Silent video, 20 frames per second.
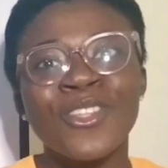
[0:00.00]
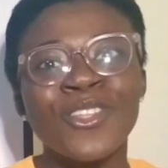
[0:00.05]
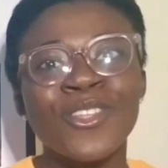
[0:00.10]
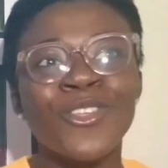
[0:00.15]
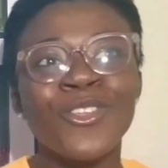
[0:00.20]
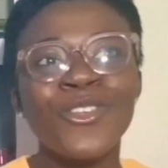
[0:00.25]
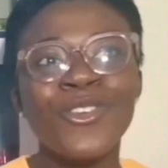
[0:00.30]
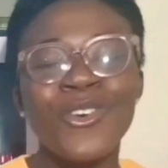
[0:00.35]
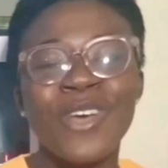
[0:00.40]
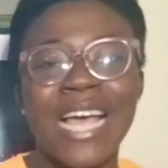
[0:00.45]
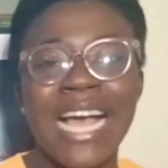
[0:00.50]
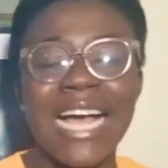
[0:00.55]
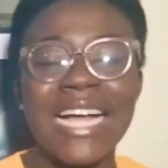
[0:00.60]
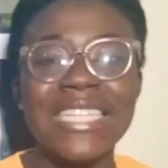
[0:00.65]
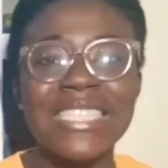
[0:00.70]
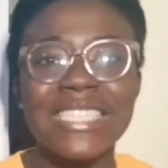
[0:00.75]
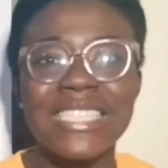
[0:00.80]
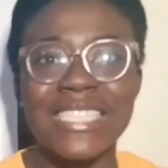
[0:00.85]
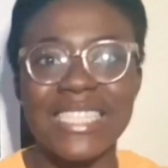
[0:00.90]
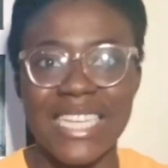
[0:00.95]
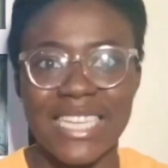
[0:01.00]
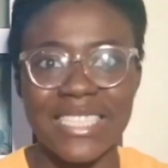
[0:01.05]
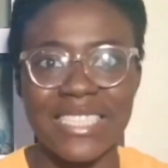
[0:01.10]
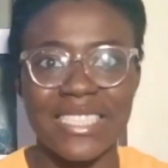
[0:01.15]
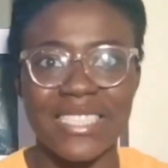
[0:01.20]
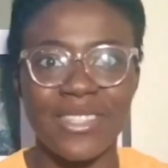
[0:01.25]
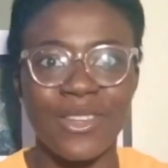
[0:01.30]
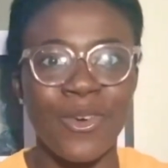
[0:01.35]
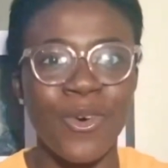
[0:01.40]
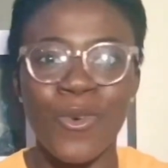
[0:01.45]
you can't set
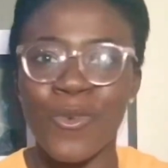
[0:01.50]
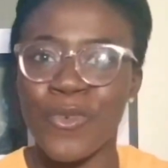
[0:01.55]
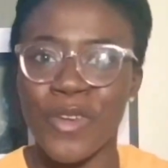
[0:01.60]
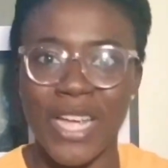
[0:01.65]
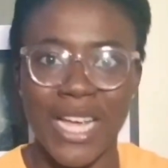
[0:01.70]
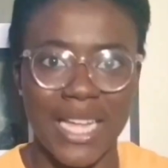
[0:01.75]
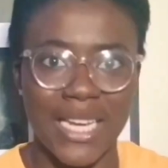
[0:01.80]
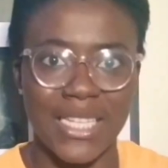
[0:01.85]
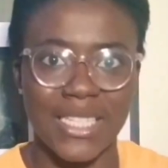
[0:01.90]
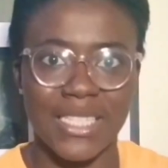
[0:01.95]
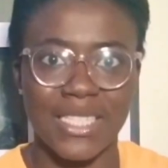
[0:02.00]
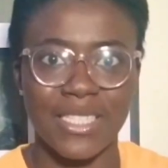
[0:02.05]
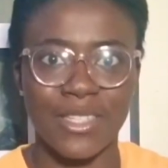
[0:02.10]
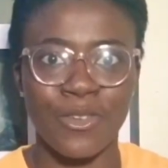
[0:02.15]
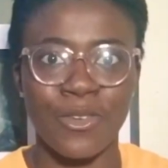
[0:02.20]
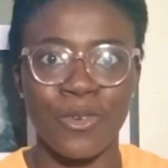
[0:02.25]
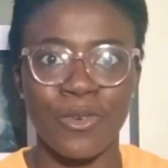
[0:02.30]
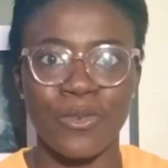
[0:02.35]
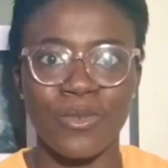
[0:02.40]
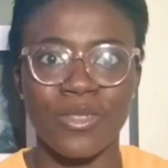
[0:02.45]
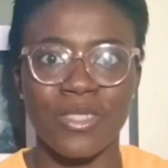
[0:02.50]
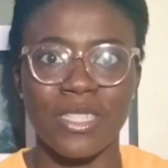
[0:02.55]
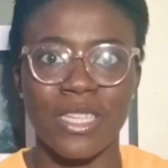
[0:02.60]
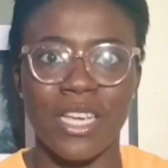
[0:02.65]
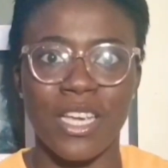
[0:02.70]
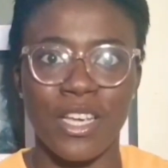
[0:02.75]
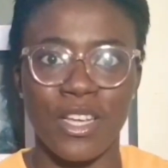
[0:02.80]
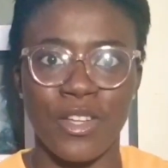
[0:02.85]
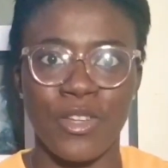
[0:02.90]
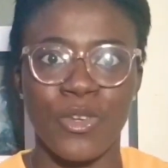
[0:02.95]
unrealistic goals
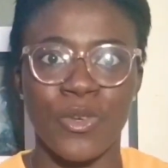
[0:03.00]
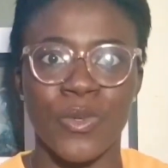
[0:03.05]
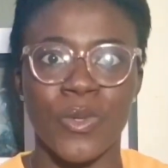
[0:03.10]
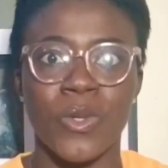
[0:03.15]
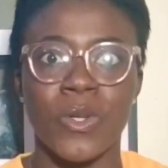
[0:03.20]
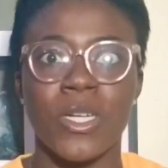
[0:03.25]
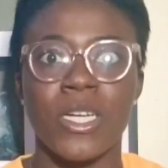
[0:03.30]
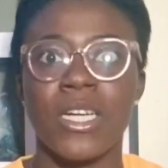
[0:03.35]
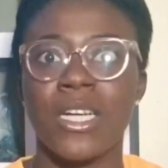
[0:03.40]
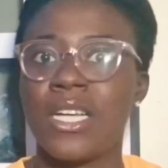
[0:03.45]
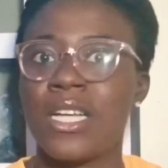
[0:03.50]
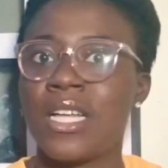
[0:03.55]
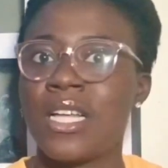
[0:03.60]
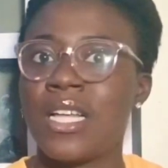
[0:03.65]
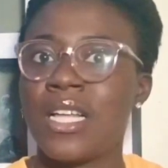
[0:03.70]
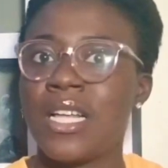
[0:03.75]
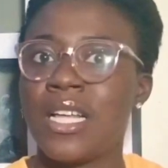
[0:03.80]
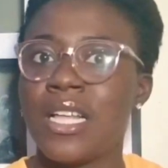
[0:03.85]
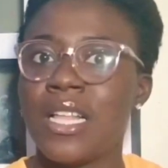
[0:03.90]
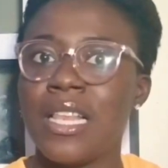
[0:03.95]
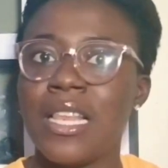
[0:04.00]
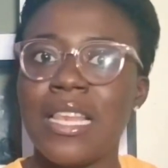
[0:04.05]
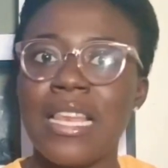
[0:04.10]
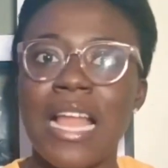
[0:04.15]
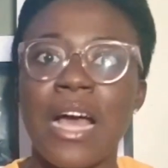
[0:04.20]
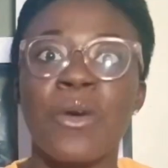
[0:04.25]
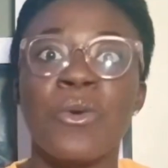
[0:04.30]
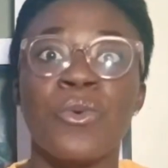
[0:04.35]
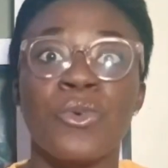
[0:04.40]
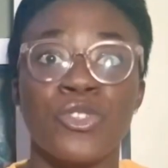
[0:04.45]
in your
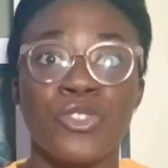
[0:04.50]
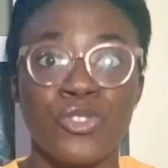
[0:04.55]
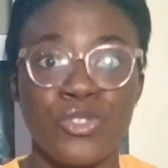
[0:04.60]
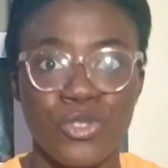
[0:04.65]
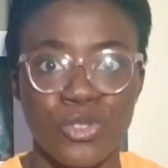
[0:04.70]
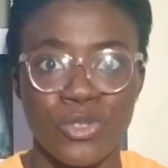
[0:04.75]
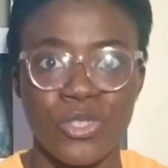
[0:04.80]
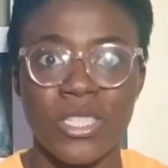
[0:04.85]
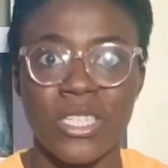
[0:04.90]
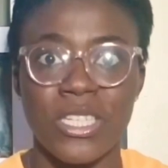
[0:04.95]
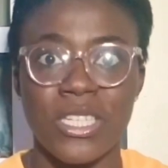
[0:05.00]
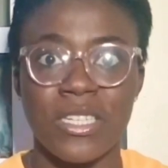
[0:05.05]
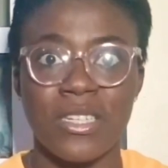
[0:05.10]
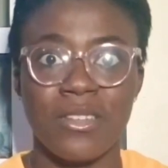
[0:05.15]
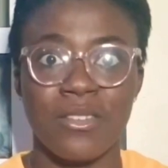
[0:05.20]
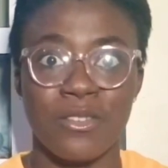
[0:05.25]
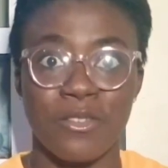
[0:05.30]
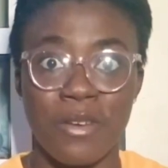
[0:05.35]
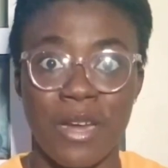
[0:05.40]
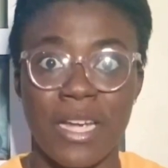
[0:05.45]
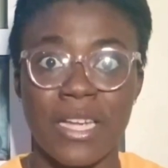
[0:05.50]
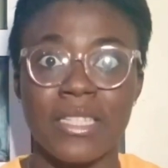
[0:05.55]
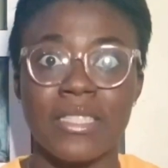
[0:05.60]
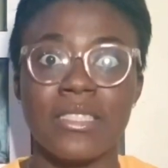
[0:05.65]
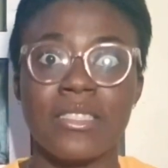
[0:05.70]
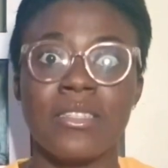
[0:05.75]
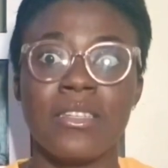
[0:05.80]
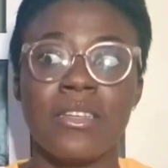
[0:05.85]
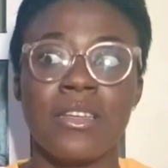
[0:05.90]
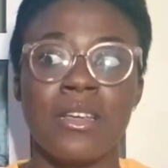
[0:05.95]
language journey, right?
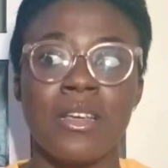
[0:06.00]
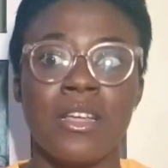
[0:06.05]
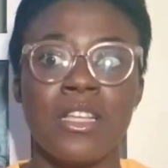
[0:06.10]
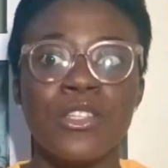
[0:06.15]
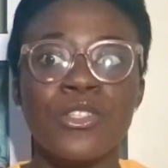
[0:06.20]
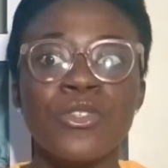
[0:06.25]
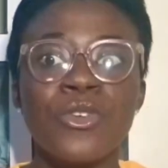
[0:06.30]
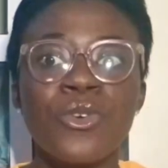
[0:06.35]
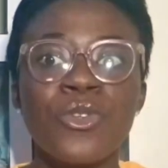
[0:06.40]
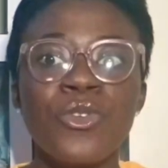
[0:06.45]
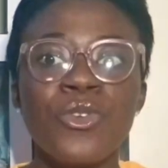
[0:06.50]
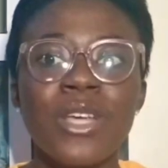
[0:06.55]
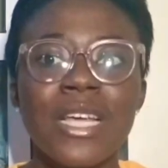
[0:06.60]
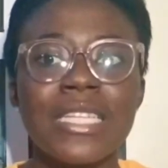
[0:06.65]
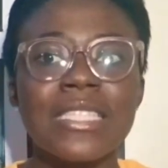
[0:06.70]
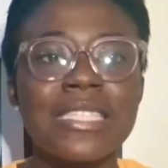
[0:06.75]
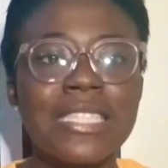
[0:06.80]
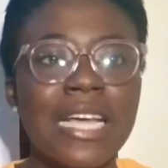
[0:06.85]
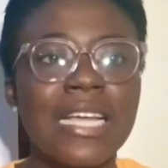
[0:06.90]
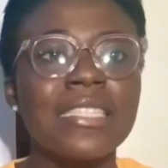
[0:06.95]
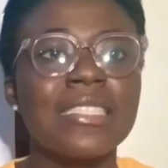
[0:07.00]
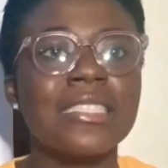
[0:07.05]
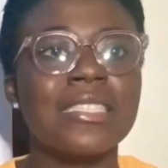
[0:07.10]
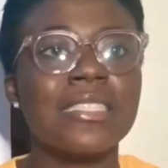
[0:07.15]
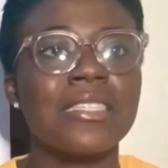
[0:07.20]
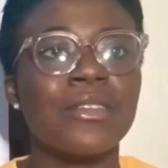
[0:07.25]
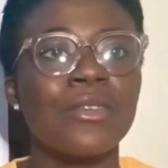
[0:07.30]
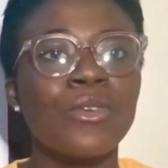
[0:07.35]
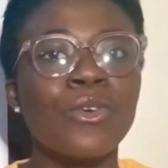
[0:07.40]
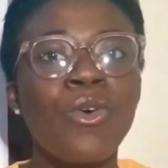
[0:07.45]
So you can set
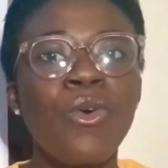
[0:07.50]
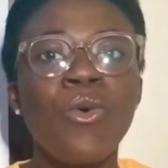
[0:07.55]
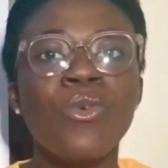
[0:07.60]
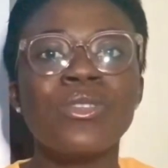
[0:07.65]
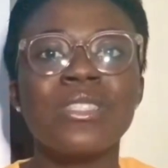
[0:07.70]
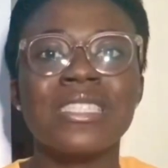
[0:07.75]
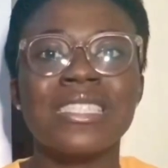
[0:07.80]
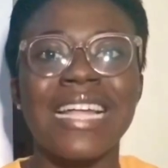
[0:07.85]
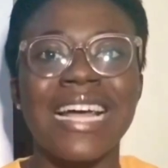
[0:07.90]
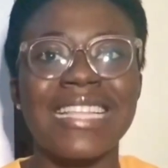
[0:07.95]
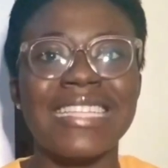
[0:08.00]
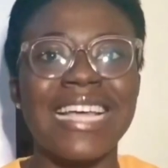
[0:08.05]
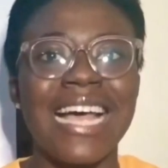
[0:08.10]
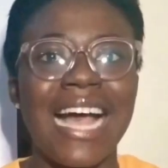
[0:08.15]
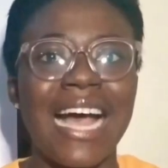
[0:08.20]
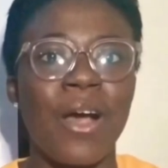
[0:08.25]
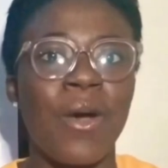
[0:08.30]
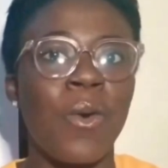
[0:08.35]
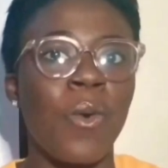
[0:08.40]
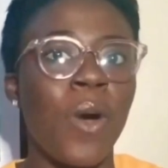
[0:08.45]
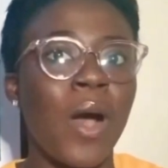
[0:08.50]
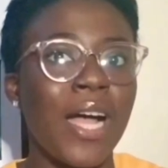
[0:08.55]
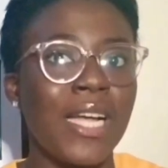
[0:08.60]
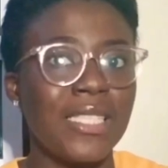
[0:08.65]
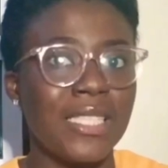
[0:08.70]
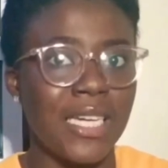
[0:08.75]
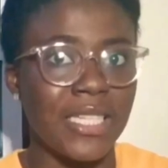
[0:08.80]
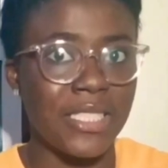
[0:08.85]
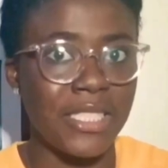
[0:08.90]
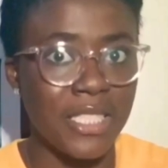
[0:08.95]
goals that are quite
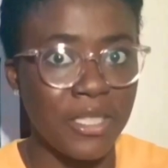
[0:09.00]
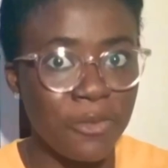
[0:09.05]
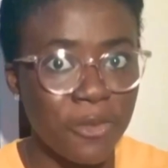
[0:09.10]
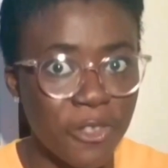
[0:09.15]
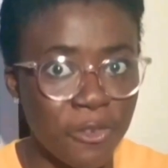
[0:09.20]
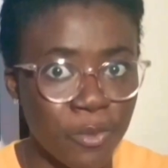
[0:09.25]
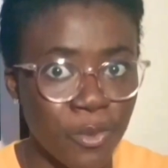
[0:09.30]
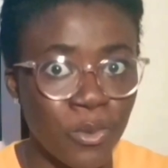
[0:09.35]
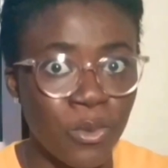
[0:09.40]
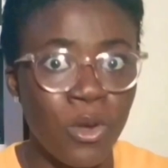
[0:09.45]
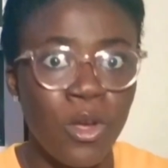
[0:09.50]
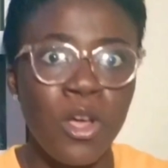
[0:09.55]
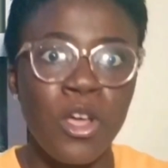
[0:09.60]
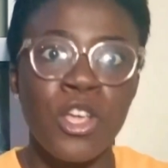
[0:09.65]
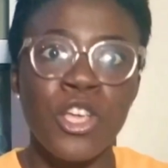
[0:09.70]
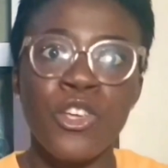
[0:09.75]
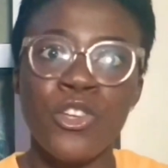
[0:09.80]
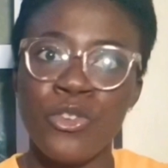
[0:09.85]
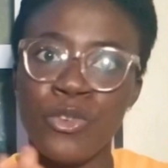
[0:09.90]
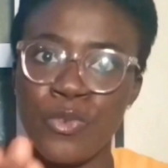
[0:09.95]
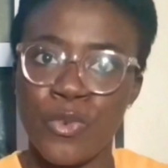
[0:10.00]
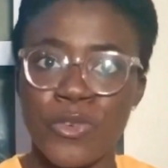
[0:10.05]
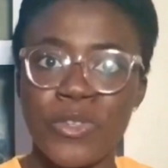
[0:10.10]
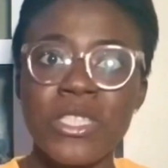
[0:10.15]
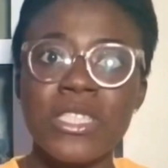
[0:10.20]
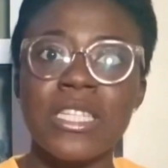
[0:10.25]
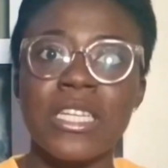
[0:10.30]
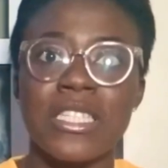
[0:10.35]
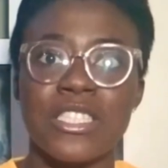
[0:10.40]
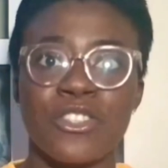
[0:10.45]
achievable. If, for
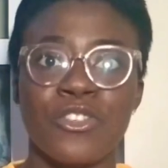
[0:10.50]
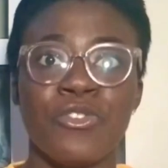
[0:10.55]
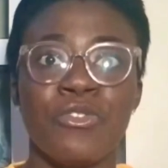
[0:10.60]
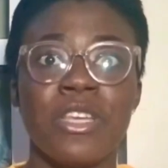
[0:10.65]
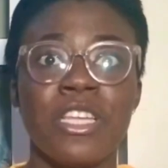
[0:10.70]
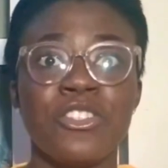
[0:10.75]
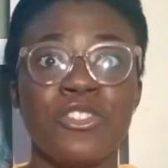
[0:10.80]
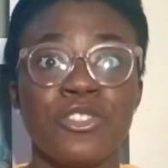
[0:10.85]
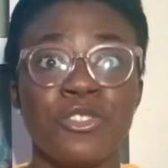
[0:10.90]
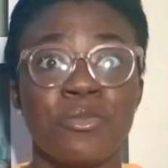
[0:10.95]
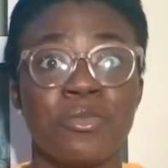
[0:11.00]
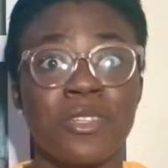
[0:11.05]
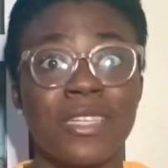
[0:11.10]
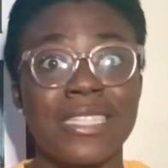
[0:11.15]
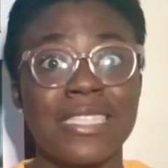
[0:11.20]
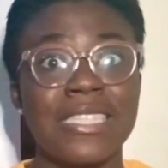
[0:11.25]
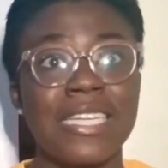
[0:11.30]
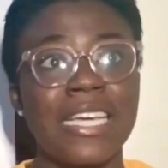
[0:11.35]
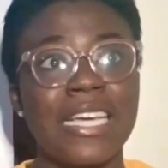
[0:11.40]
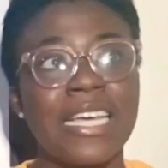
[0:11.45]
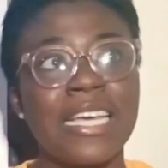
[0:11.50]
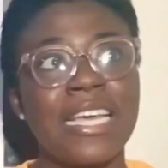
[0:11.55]
instance, in your relationship, you can say